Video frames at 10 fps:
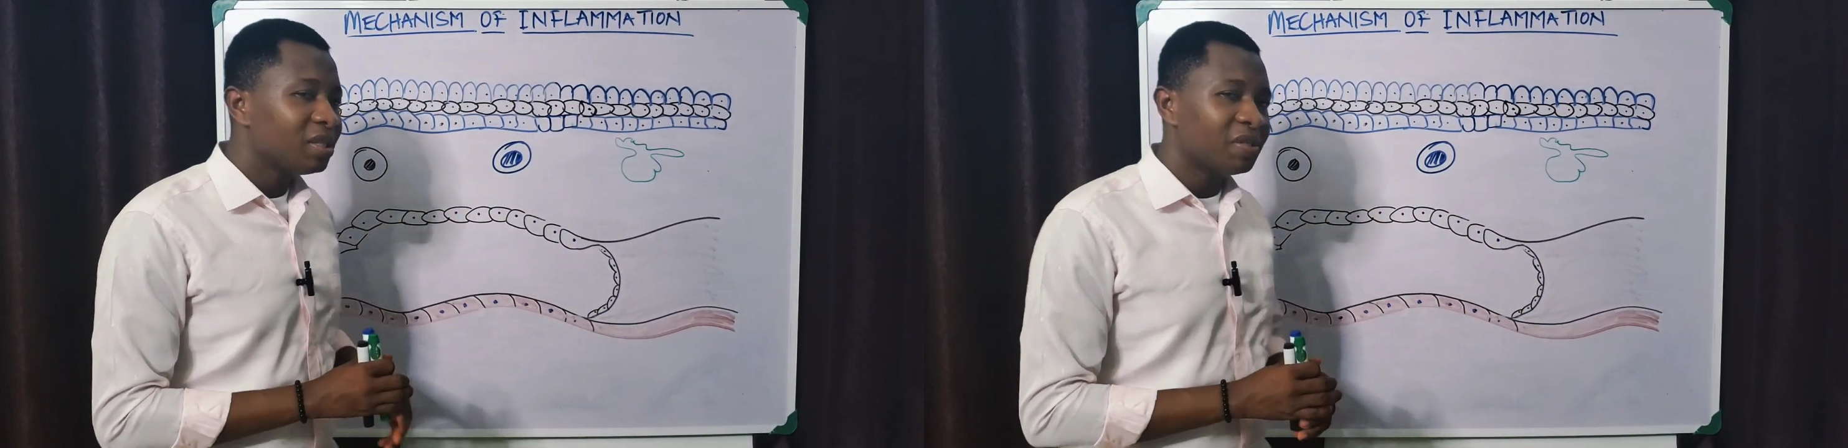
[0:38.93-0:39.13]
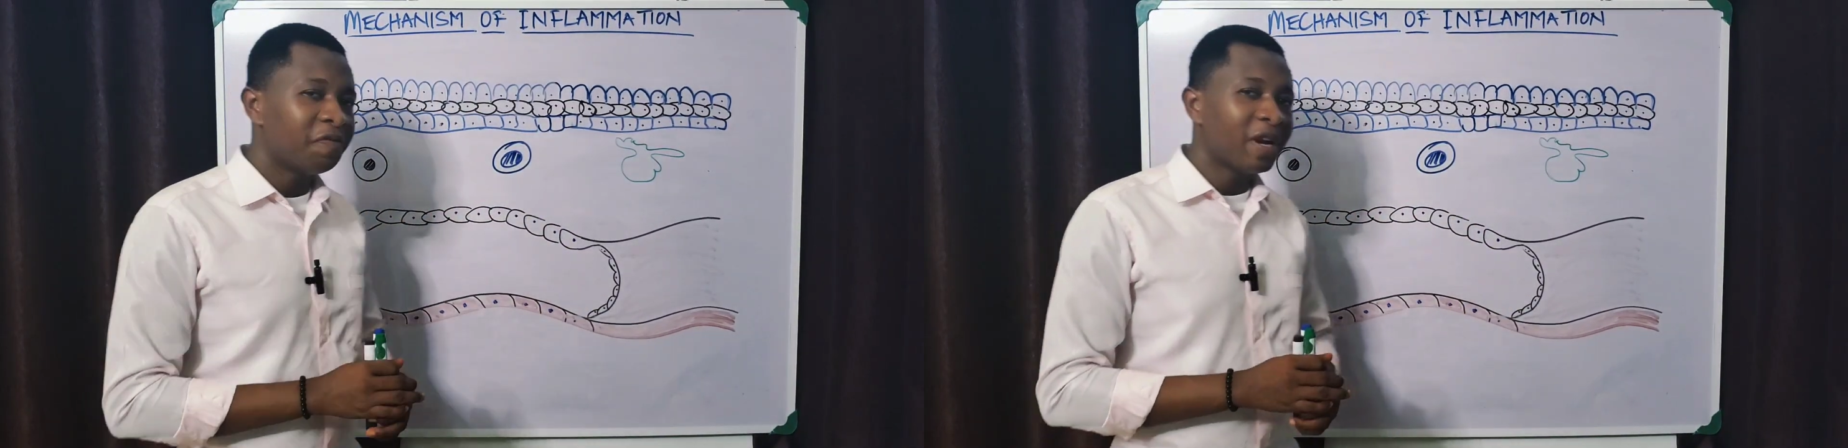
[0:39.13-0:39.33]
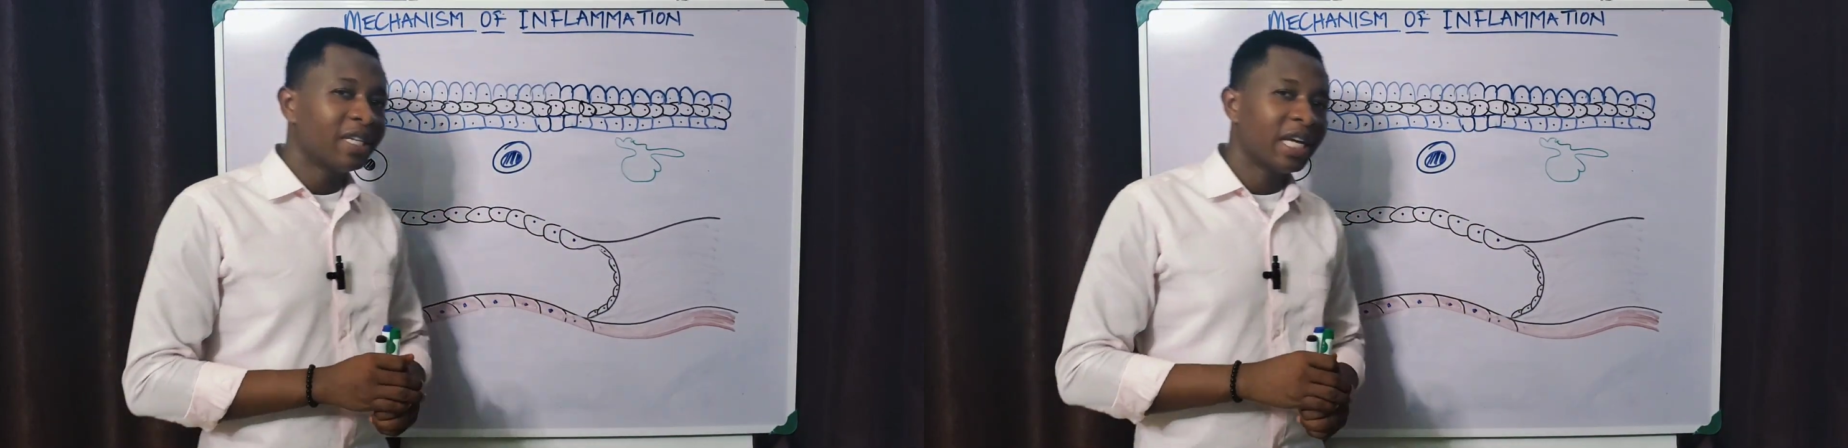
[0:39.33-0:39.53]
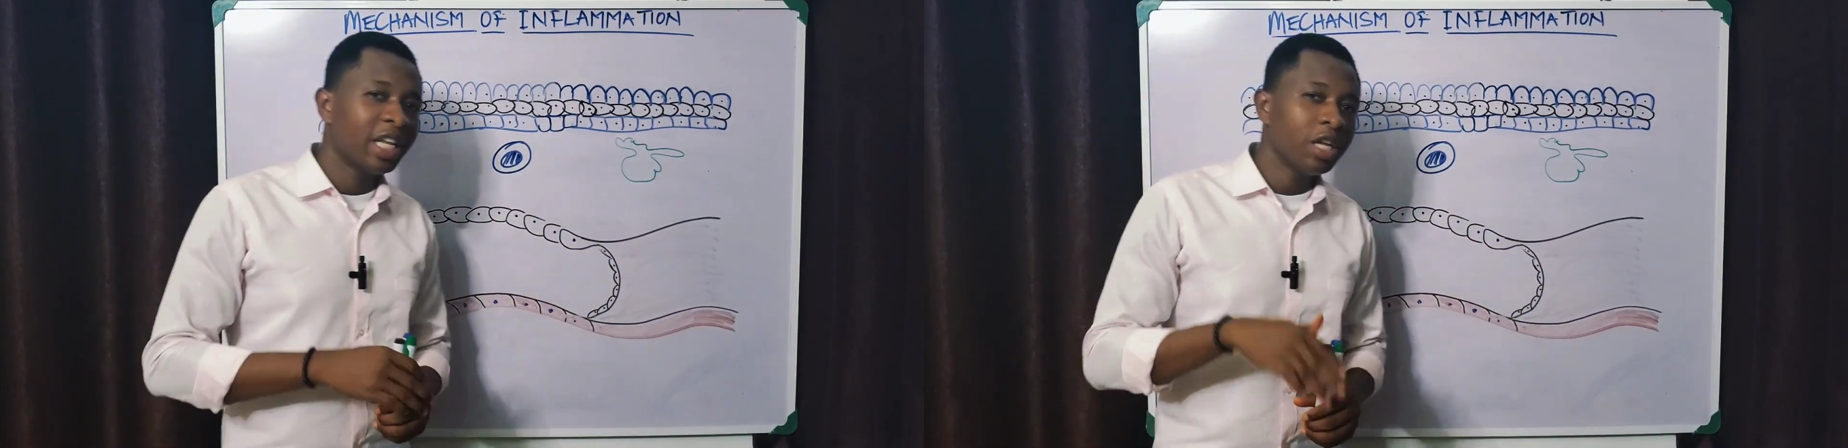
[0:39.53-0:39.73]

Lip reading: is divided